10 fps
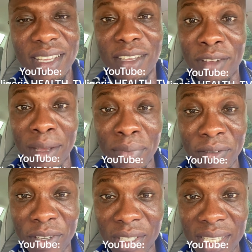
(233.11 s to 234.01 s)
If you are
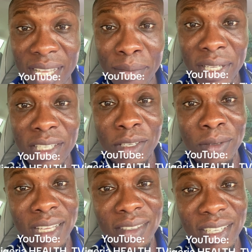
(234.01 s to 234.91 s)
previously diabetic, you're
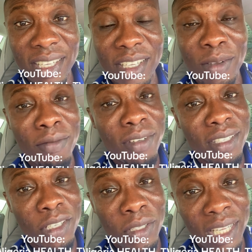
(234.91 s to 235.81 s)
now taking, you have
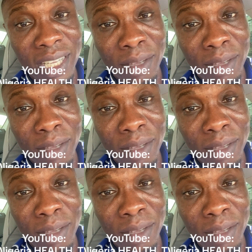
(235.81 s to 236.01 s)
gestational